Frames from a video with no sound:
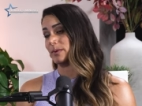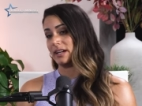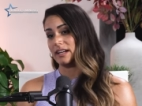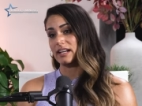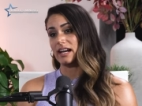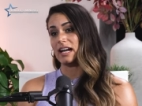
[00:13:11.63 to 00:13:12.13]

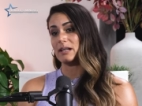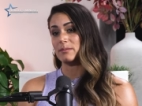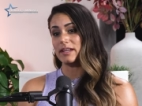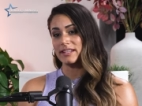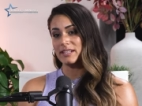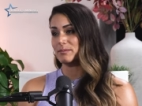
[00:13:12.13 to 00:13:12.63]
but I
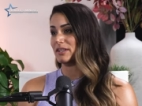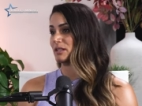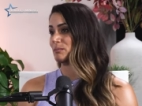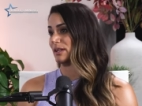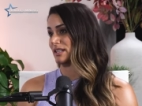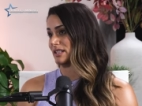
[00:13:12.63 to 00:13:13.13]
met him at
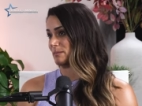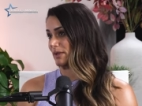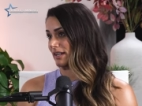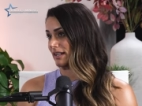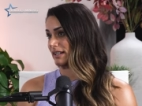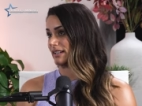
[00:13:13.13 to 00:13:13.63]
a Best
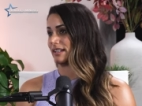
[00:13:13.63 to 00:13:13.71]
Buy,